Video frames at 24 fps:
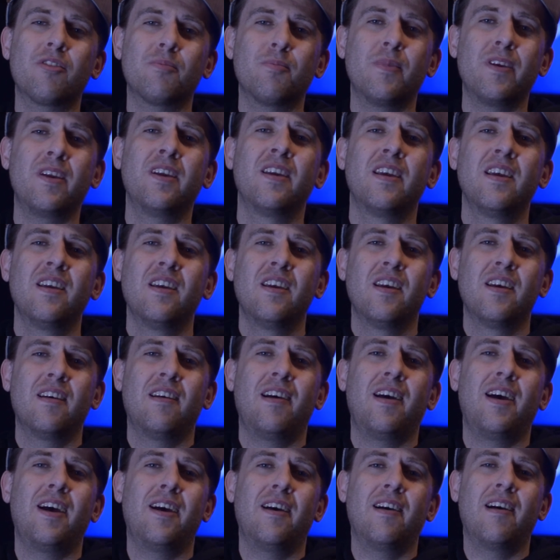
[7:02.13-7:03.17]
with me.
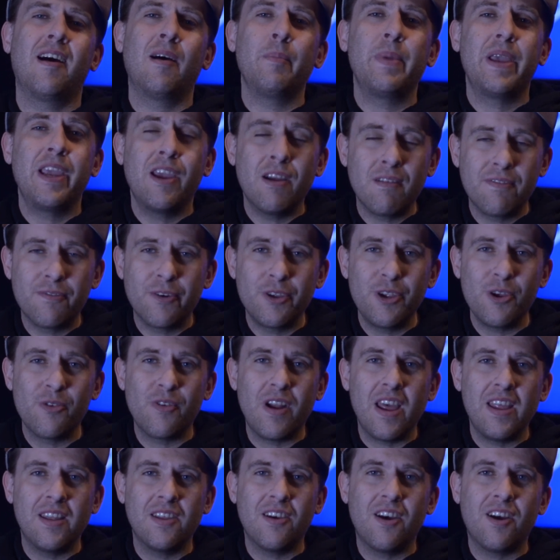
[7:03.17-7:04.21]
I'm here for you
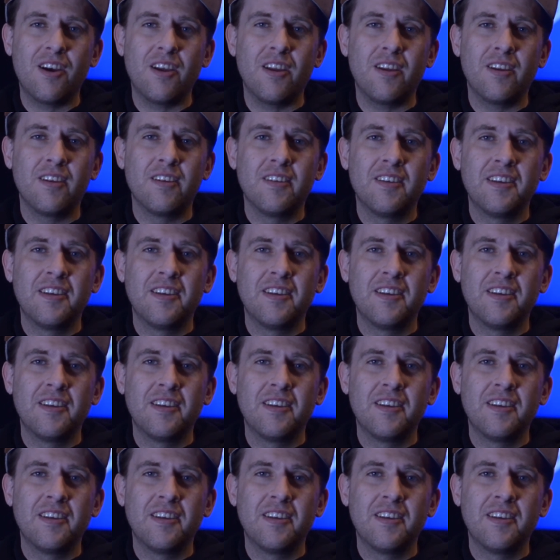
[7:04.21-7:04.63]
right now.